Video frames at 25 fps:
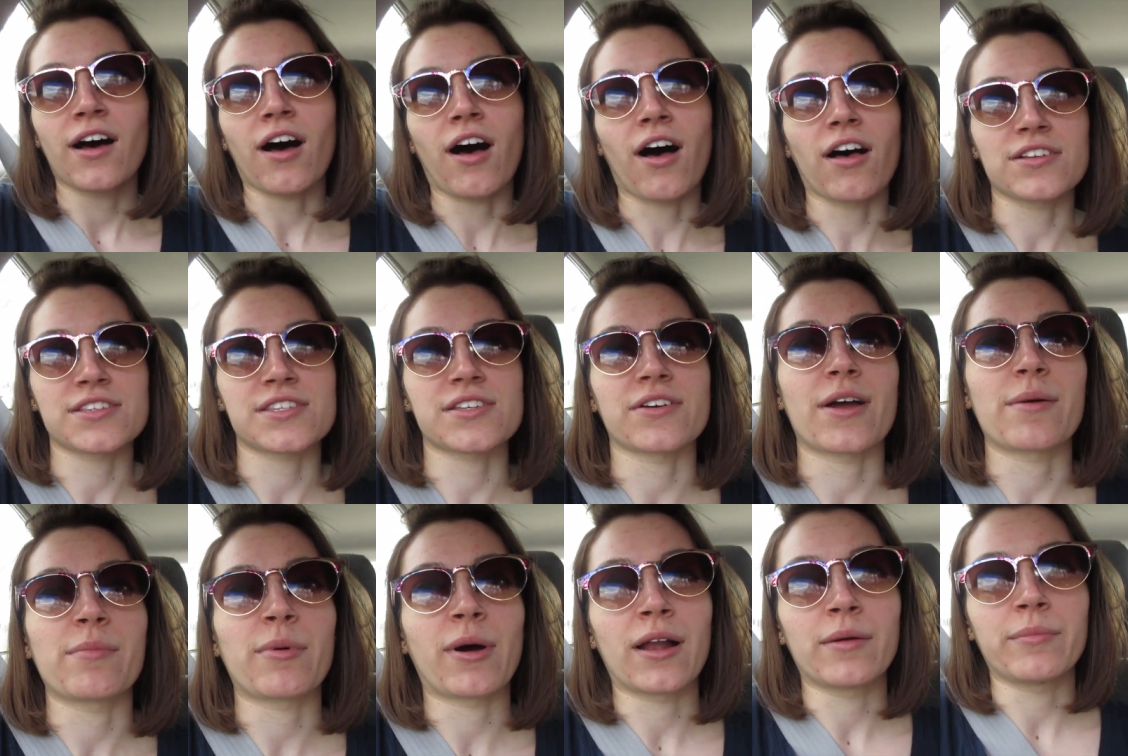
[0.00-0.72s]
Also,
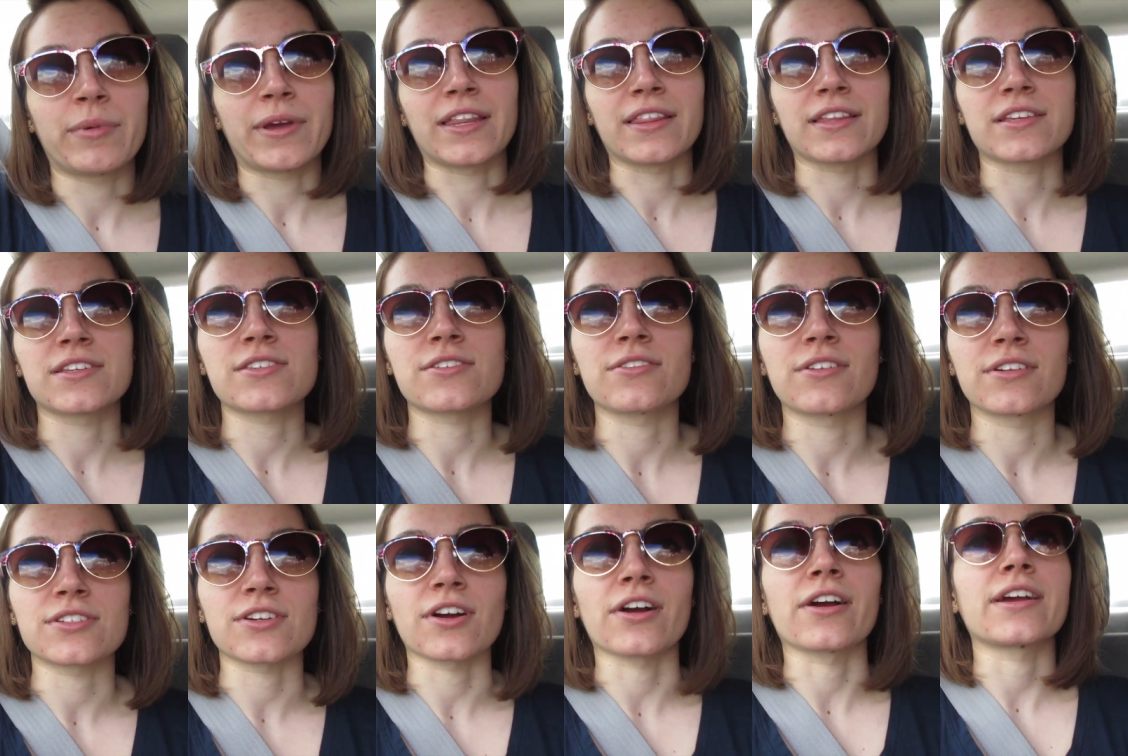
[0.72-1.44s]
I bought a bathing
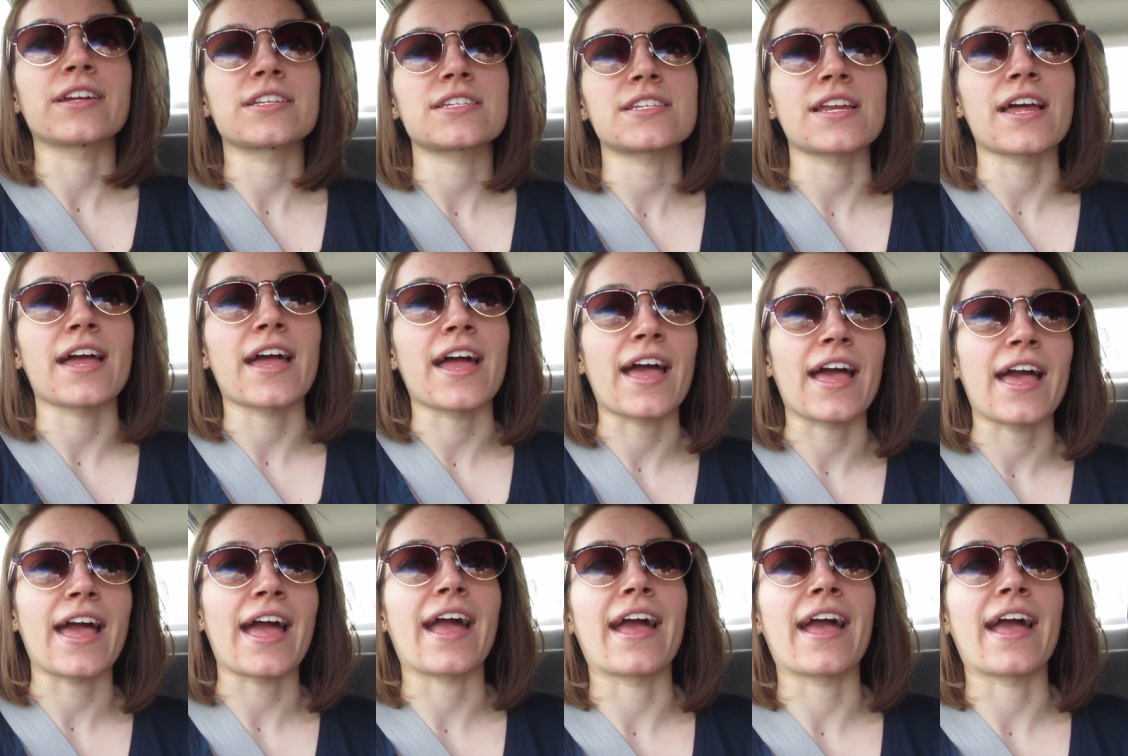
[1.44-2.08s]
suit at Target today,